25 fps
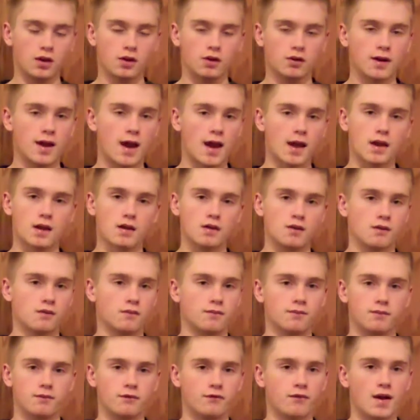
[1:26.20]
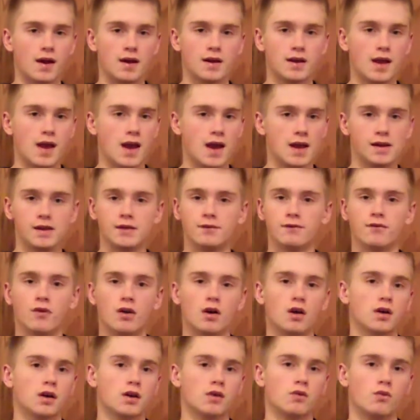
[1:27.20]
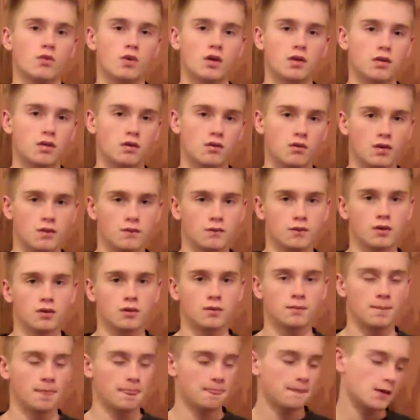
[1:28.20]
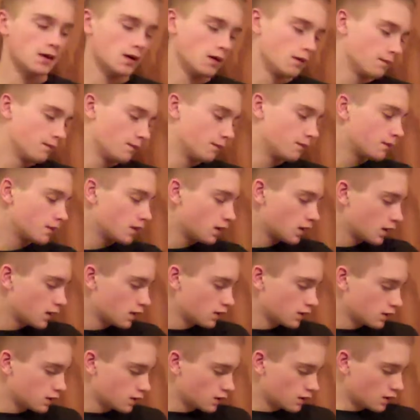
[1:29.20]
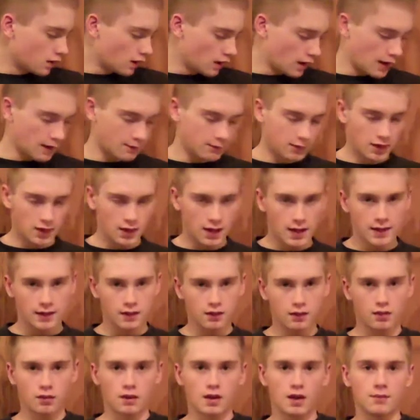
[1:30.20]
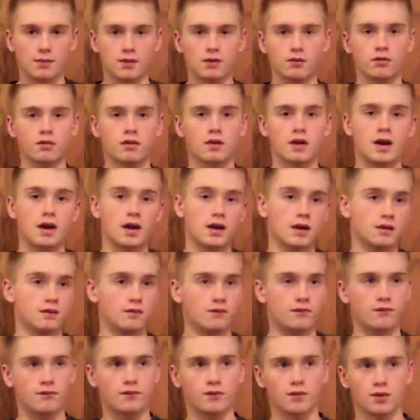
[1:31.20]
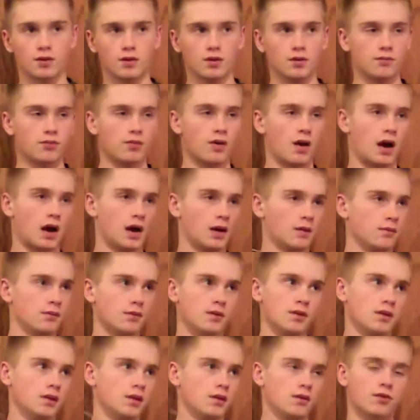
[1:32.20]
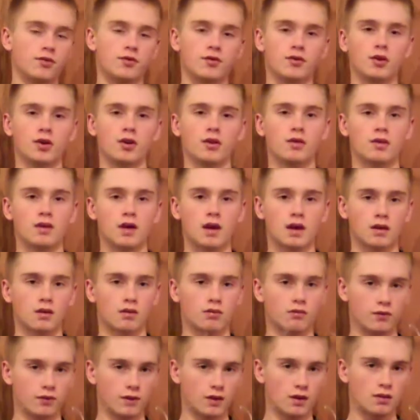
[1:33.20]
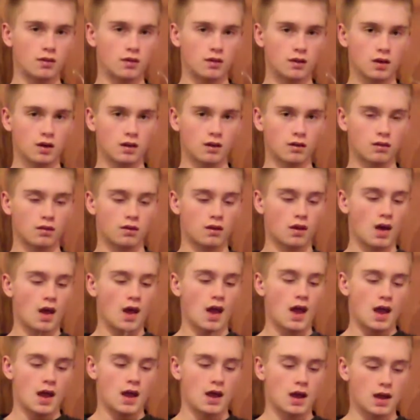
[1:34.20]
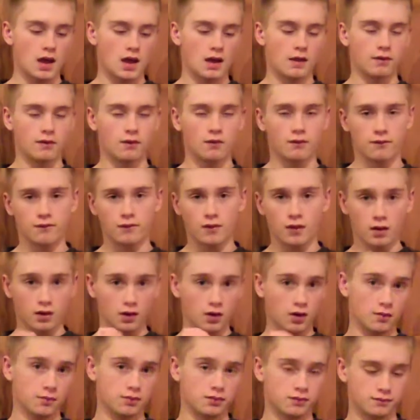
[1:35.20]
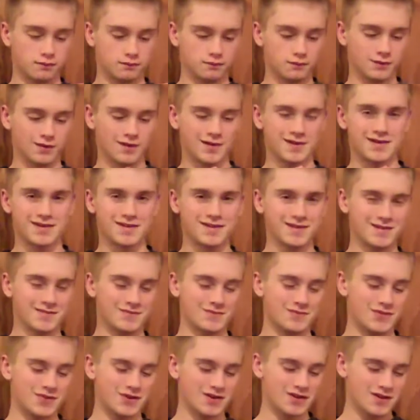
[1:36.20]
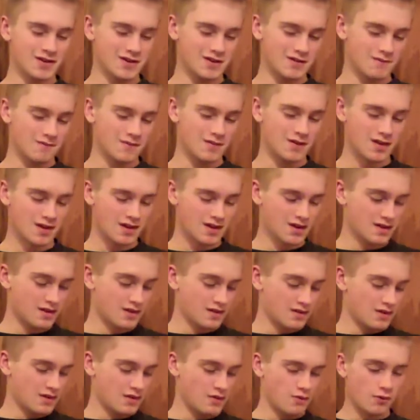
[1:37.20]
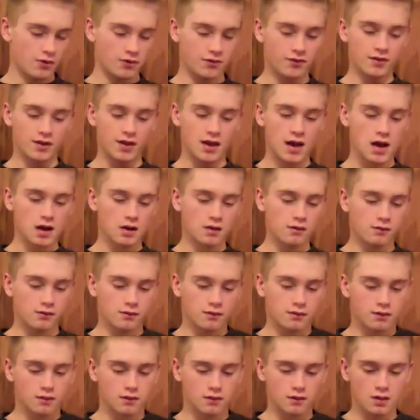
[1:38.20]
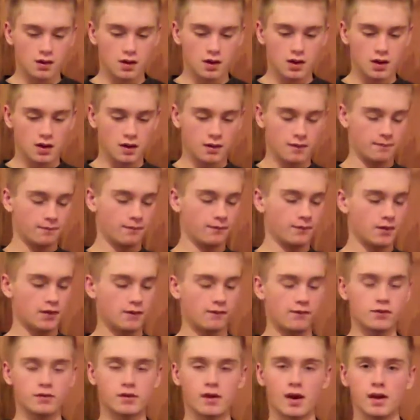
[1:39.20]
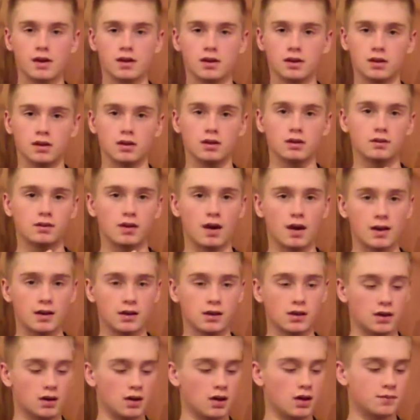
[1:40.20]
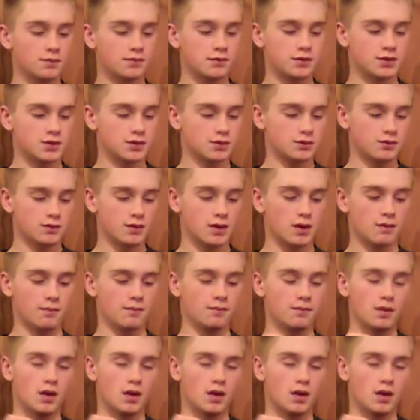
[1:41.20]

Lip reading: you're not going to find any fogging whatsoever. I mean, I can step outside for probably 30 seconds with these things, and they'll fog up. But with the goggles, if you tighten it up to